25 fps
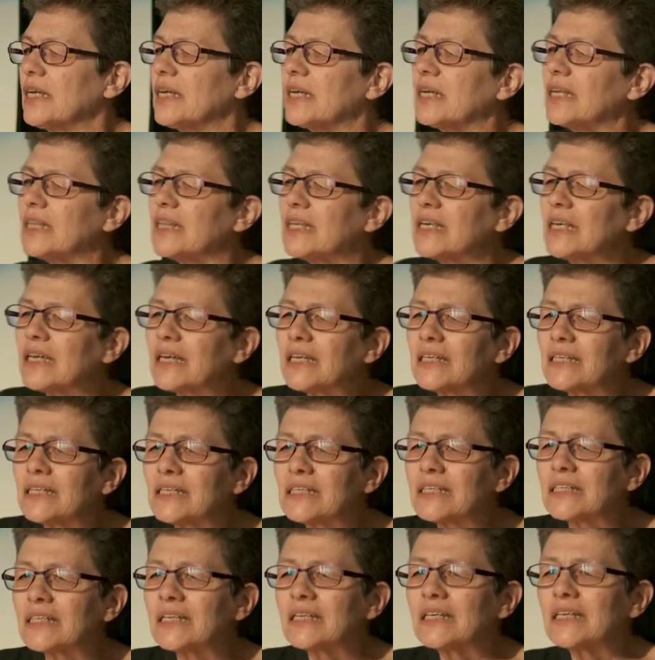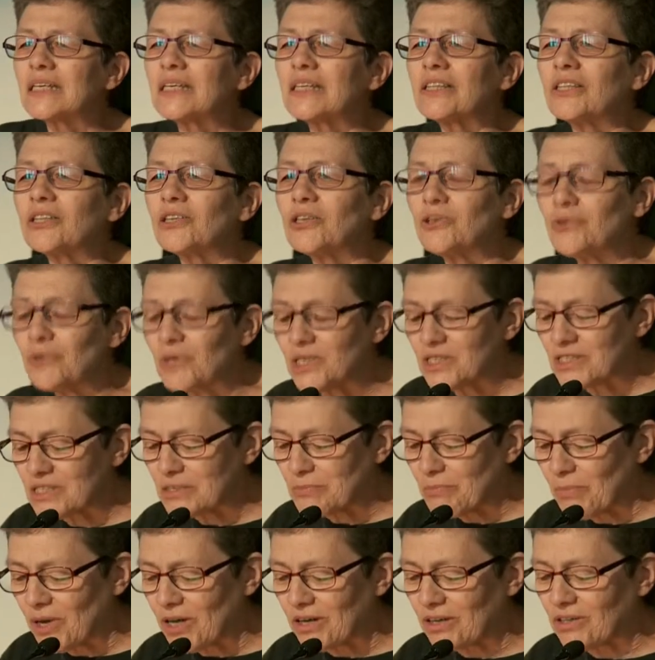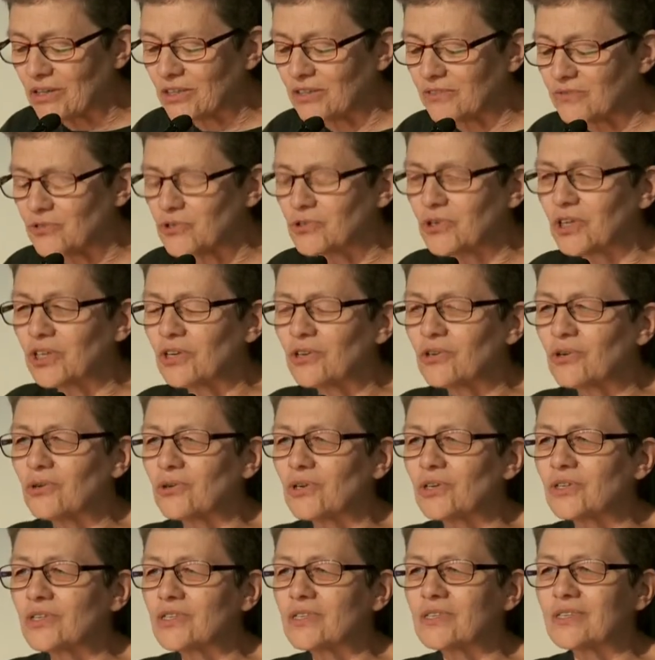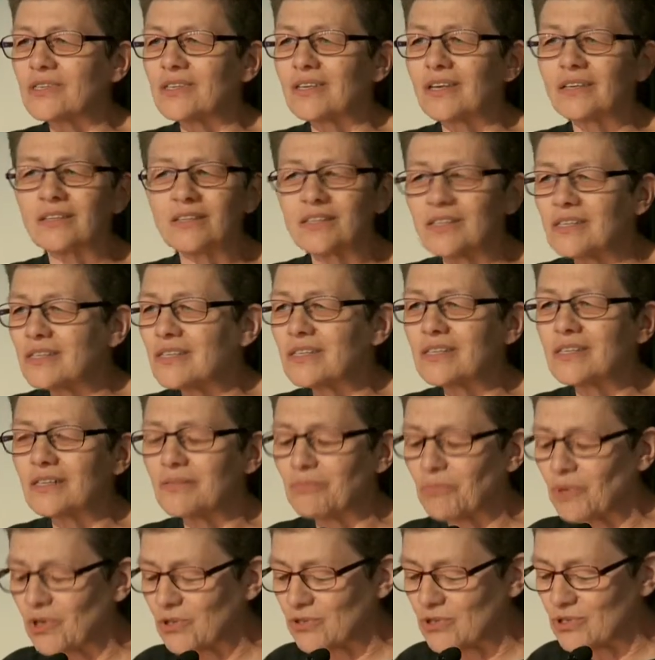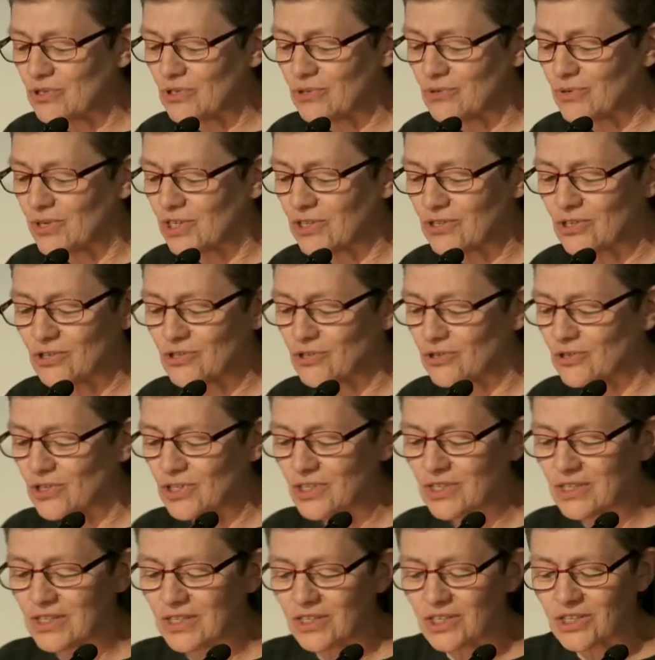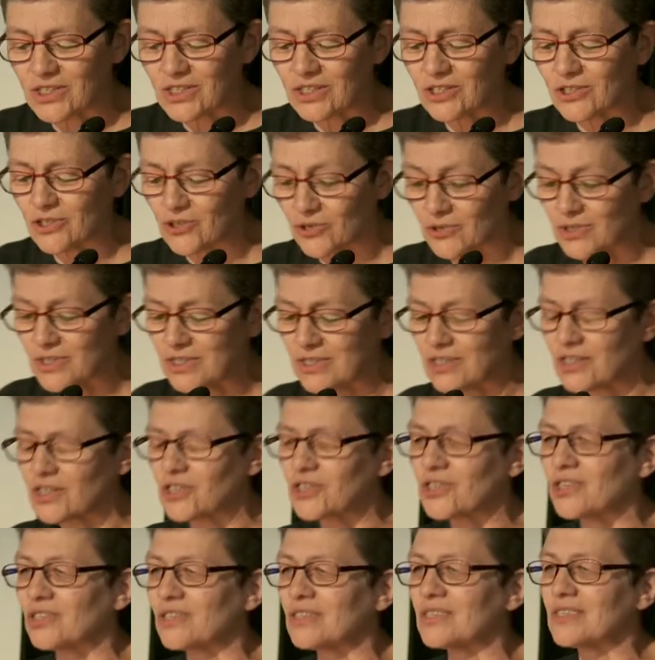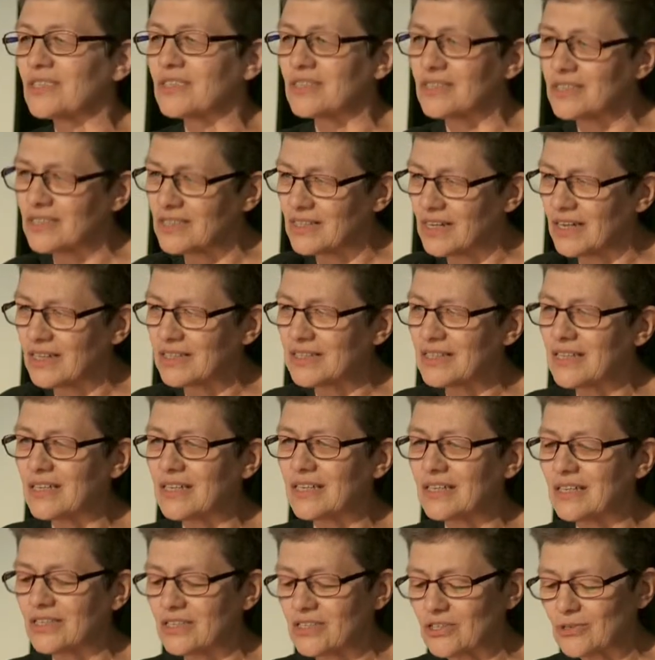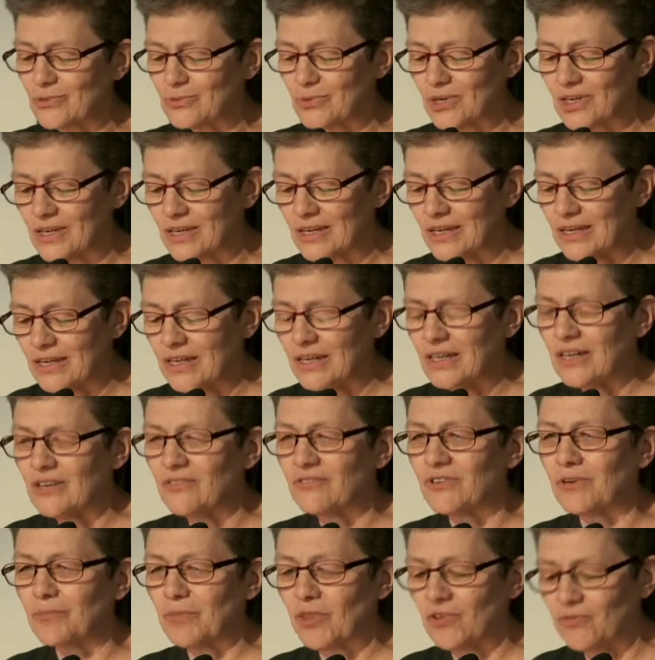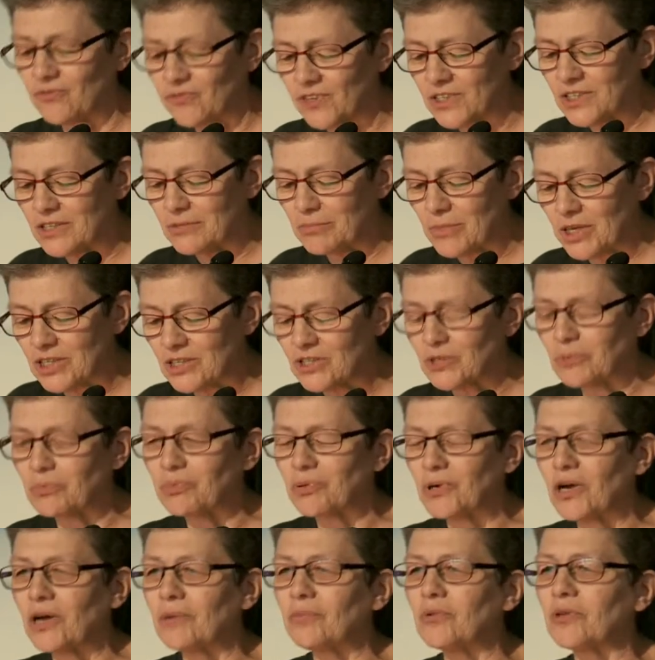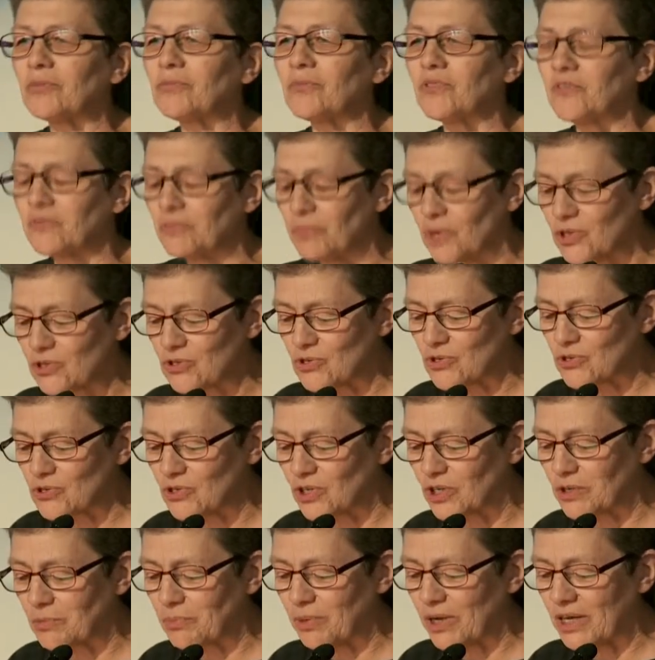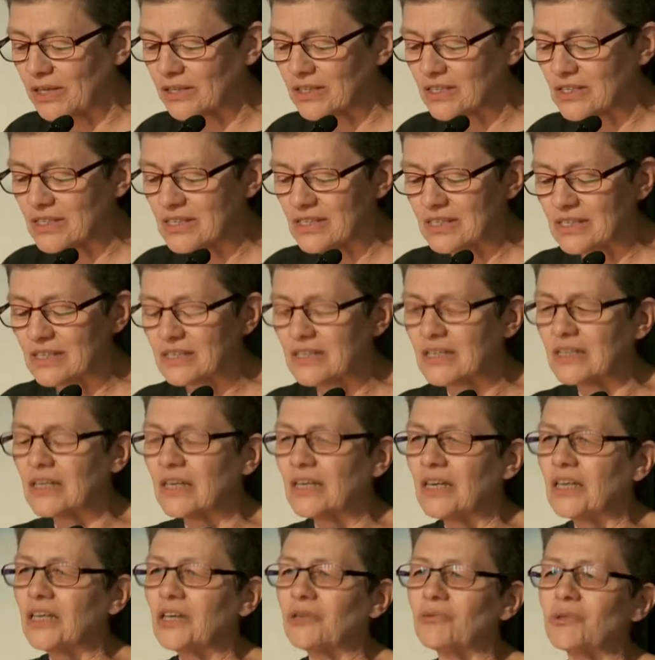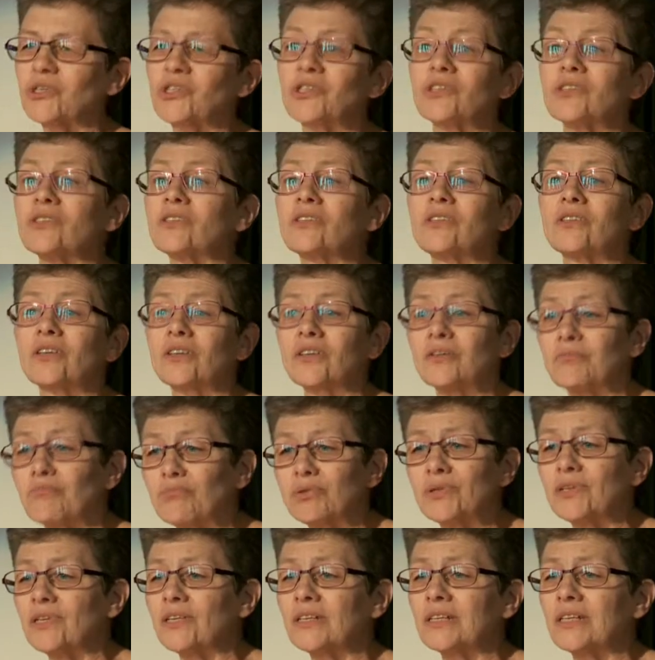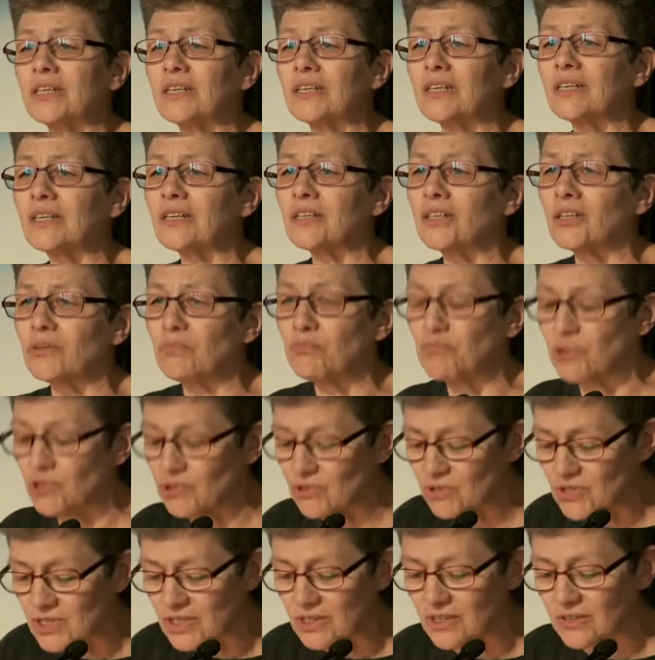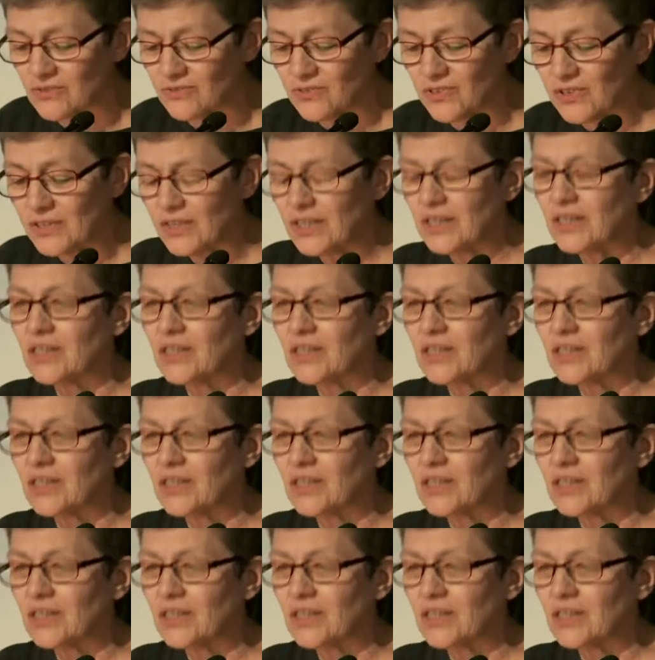In the end, the US model of drug courts, at least in most US jurisdictions, does not take us away from the fundamental problem of most drug policies, which is the completely abusive